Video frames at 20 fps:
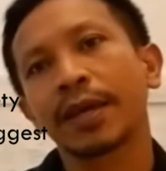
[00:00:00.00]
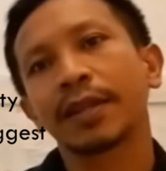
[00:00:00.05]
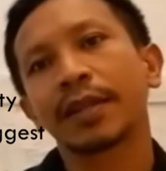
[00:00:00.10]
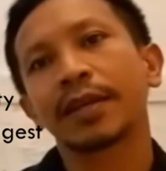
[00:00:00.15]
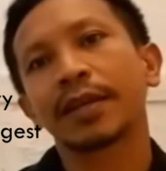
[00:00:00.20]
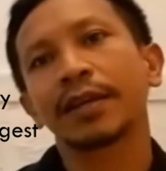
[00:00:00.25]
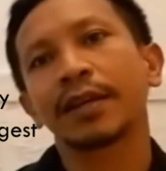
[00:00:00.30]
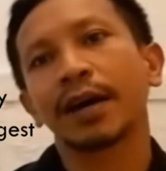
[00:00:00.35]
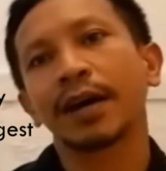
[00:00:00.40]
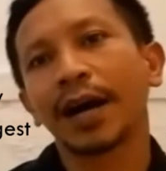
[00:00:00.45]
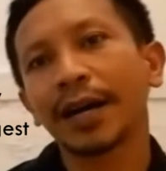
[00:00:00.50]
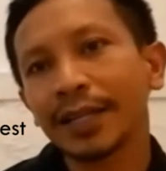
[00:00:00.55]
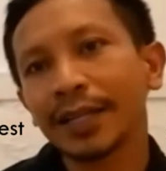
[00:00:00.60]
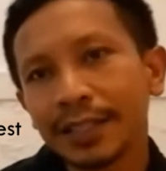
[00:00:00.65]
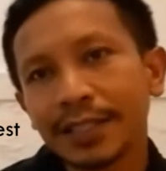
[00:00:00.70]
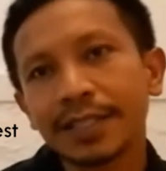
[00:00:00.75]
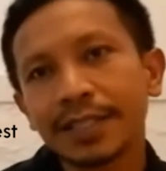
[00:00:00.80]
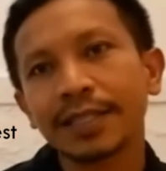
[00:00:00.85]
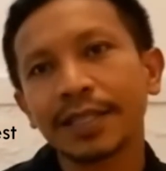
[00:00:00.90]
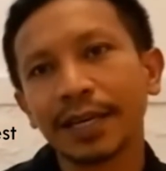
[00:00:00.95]
the
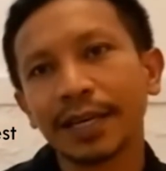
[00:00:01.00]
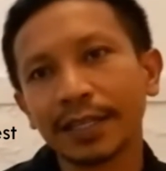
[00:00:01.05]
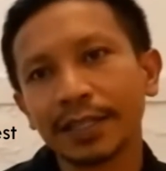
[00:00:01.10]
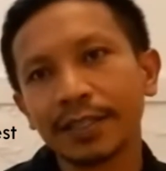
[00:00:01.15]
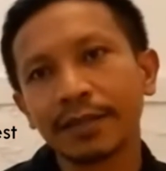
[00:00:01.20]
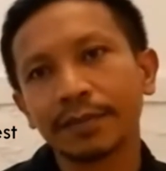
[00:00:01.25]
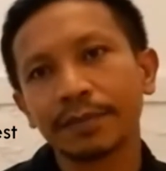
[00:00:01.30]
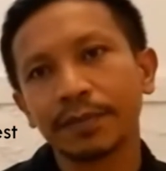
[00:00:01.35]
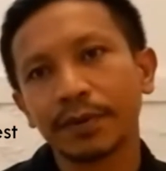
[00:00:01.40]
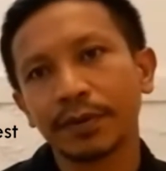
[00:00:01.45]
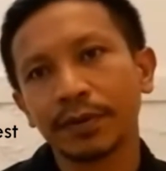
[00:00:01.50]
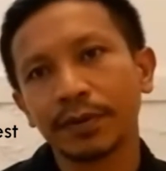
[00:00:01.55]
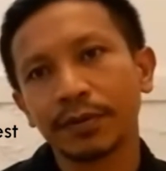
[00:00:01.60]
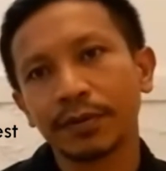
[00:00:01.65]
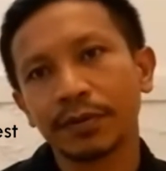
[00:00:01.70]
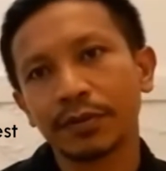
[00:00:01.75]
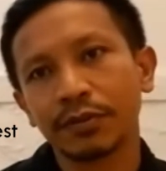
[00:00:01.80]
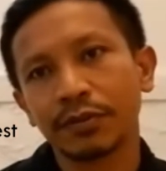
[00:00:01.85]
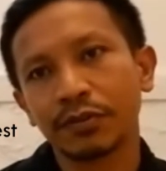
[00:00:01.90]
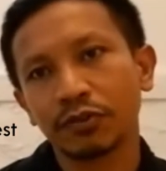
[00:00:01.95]
United States'
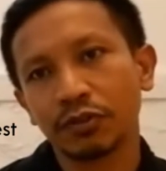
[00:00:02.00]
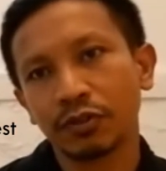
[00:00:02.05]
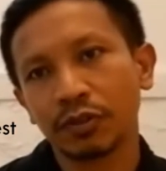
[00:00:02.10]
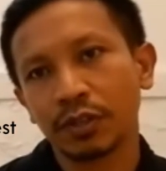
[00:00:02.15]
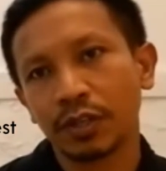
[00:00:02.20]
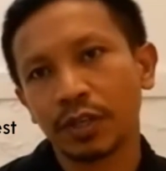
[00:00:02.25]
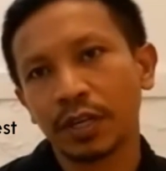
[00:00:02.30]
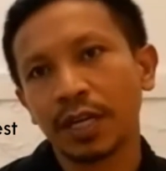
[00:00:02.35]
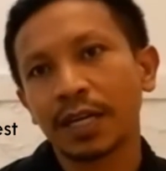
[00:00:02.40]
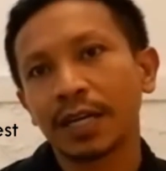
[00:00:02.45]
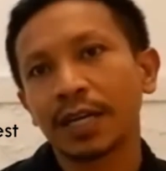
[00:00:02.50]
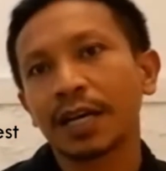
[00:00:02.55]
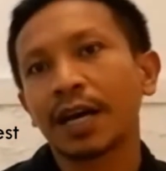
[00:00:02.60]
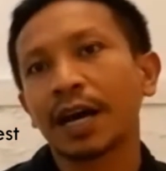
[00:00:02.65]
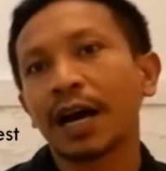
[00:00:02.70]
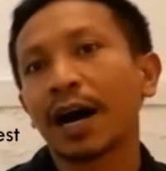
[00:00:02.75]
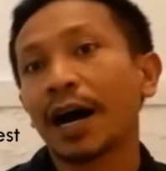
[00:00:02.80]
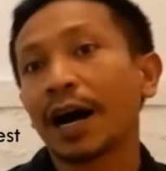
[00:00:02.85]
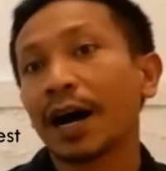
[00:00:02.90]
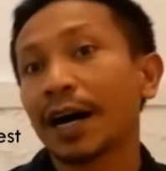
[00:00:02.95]
supposed
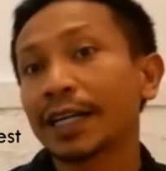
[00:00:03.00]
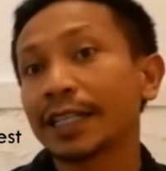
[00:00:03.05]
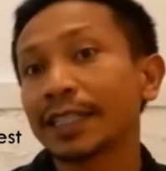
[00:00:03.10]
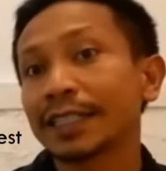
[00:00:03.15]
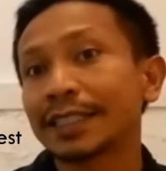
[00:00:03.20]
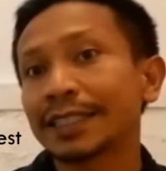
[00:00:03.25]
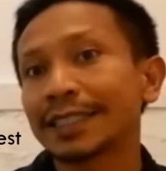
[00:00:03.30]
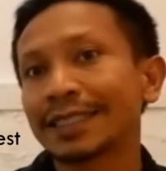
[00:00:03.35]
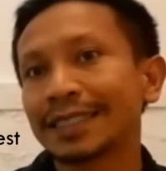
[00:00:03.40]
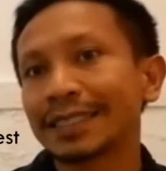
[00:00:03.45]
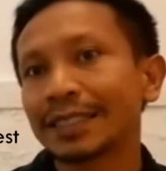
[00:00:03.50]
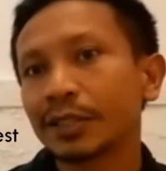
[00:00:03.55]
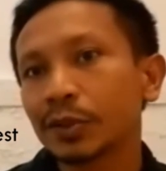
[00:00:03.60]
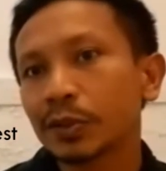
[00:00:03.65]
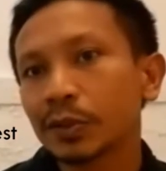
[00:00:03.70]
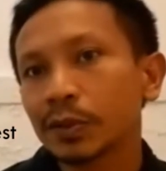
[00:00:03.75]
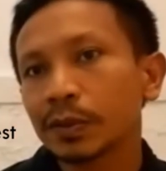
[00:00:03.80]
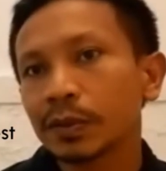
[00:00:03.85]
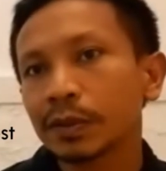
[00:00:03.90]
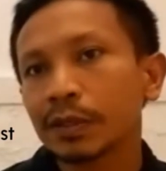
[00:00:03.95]

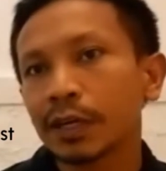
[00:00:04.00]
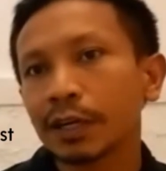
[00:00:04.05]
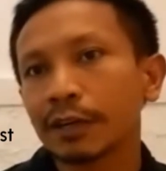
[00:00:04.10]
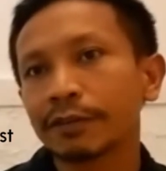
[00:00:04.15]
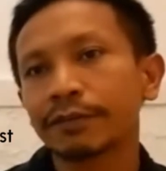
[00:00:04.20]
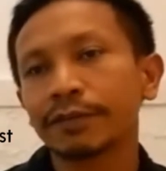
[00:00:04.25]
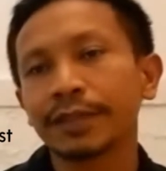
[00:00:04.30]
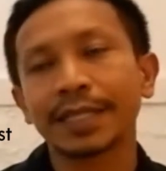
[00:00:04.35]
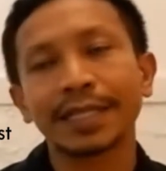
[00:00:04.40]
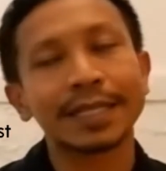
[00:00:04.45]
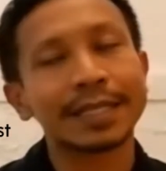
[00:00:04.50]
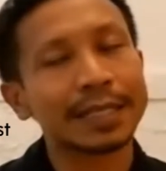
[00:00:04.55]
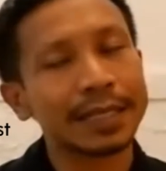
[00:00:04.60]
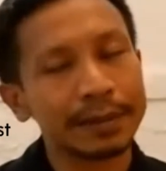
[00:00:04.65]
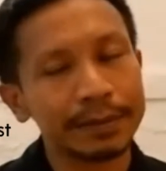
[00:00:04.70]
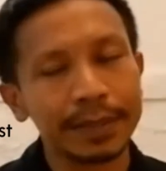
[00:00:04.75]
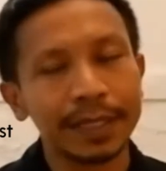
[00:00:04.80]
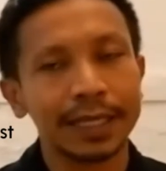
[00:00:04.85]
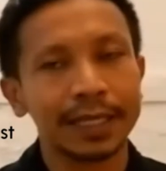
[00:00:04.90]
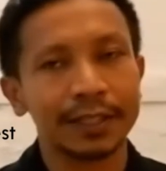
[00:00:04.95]
ideal of
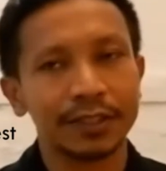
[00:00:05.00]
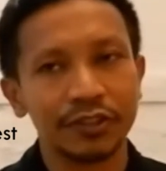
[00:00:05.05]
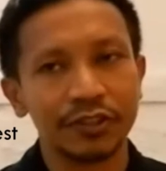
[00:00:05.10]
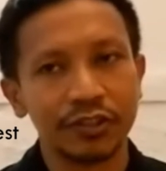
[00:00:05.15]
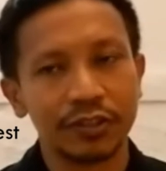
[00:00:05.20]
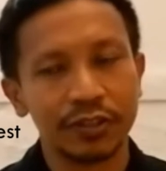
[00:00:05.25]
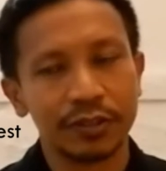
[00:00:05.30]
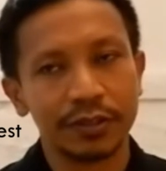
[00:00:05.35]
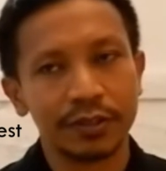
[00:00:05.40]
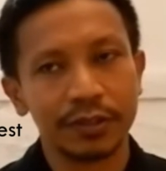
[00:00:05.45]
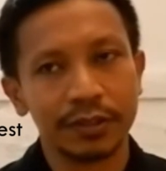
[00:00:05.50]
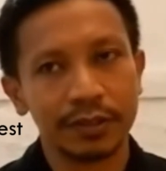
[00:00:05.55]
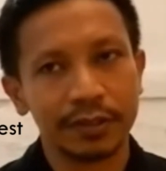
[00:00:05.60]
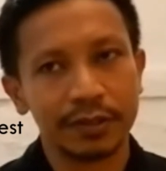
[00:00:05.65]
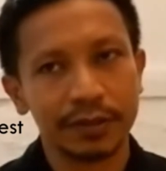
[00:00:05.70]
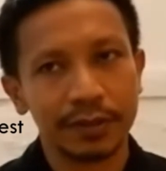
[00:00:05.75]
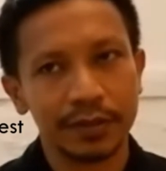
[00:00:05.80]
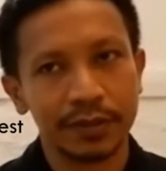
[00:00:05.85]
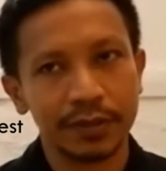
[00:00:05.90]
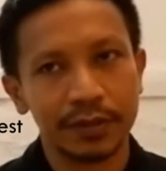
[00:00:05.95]
assimilation.
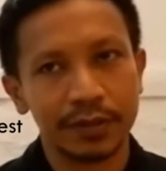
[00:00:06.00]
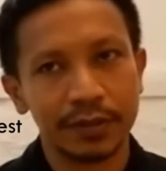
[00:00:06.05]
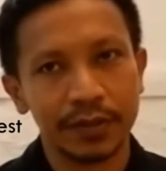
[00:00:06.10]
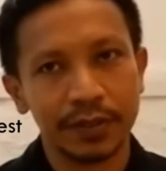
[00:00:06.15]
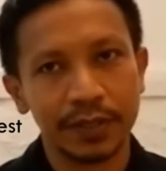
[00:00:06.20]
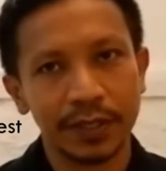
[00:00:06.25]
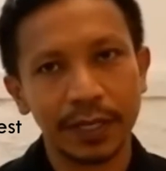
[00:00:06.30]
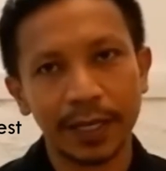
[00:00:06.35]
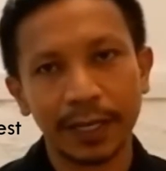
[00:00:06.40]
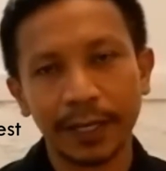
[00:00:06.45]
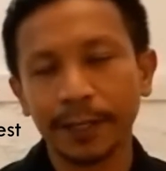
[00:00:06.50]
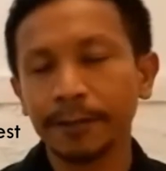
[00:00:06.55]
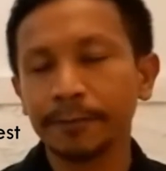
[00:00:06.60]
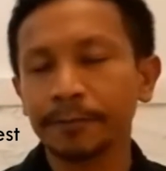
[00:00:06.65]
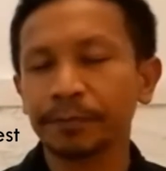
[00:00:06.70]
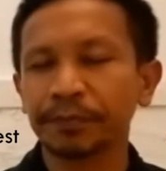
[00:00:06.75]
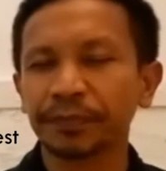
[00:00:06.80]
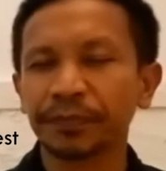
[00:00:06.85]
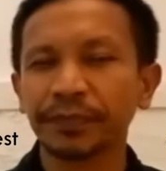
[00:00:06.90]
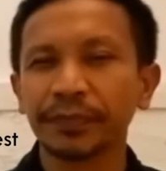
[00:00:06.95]
Okay?
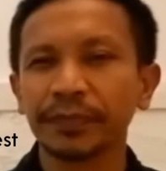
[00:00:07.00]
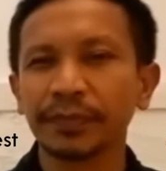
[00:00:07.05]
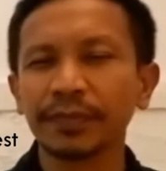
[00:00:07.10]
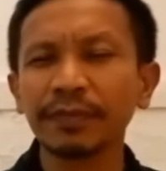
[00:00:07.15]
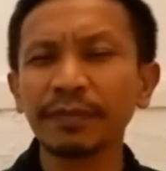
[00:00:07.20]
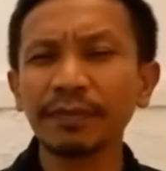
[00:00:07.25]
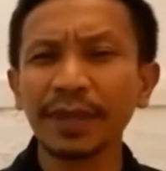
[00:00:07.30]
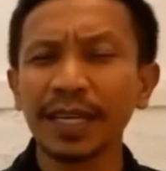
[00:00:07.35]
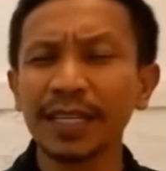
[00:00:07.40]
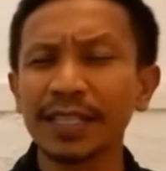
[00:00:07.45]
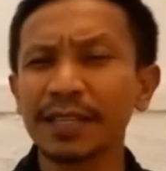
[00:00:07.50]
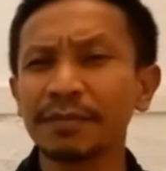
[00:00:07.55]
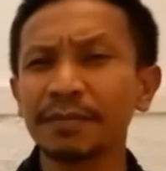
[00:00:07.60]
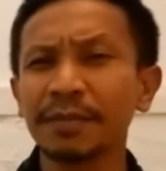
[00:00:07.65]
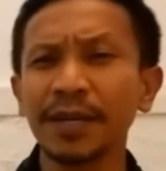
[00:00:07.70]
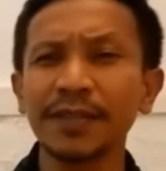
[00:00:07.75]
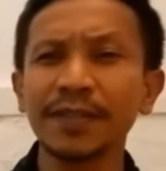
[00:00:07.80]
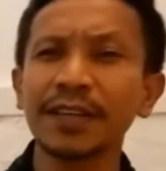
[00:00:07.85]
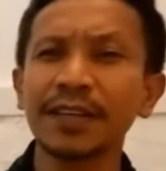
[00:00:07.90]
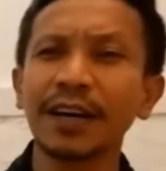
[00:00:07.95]
So
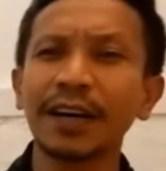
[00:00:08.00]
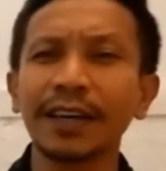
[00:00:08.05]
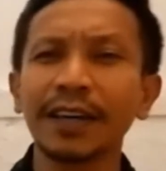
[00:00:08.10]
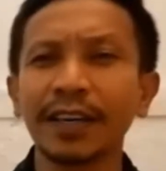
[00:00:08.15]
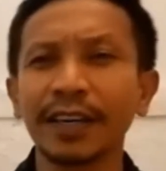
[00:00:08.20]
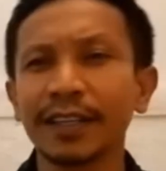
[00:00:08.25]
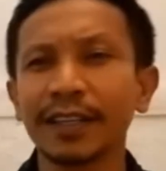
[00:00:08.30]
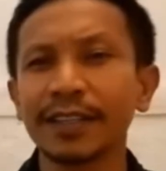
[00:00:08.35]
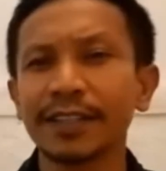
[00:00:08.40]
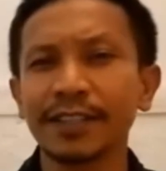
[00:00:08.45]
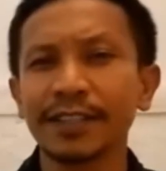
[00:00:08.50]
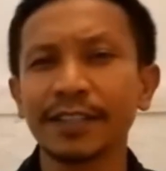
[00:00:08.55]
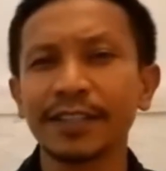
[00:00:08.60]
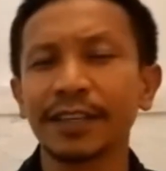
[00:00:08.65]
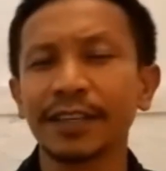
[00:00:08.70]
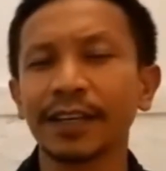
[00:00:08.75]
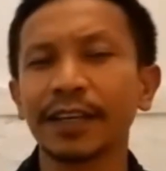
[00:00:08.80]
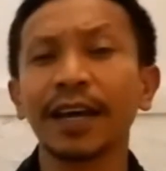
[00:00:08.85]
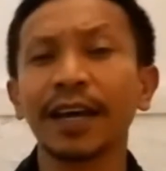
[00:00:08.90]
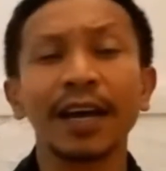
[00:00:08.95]
mosaic is just
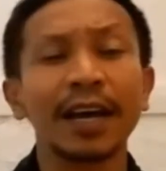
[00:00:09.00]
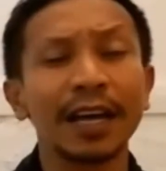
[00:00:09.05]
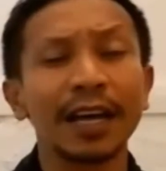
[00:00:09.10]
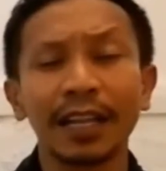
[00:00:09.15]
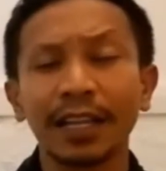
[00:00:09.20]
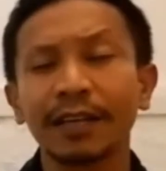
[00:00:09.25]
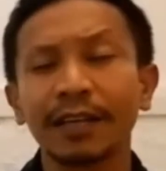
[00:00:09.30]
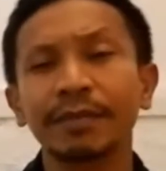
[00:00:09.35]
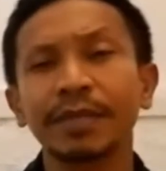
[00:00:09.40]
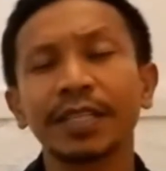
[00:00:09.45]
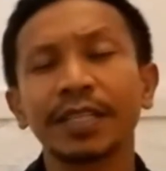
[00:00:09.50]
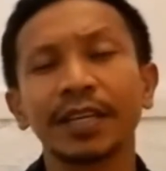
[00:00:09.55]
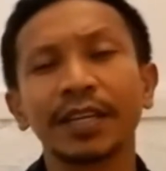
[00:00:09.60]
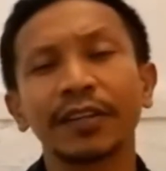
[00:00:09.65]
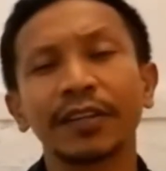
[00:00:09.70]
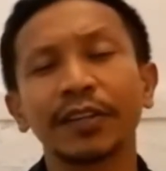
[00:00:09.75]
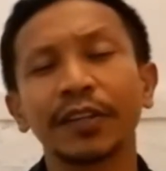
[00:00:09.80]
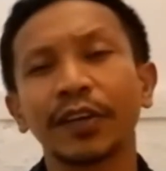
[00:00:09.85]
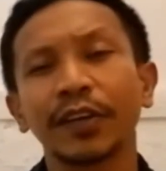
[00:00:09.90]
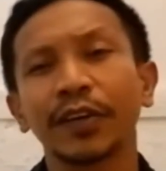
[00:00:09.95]
like, let me
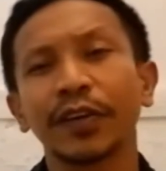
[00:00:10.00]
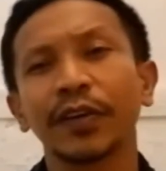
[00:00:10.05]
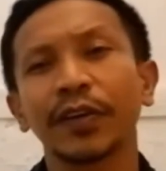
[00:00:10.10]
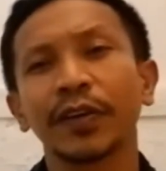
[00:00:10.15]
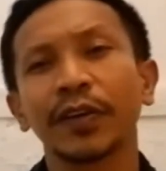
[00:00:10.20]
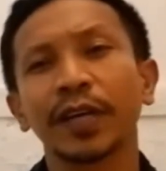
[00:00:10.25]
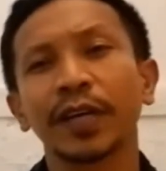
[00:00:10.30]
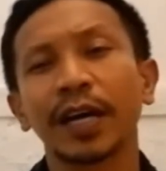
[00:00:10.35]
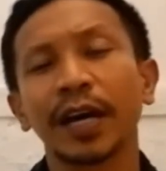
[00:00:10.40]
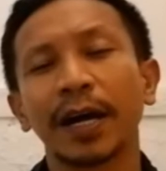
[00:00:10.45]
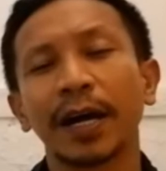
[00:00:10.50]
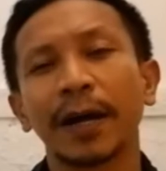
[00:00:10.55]
tell you,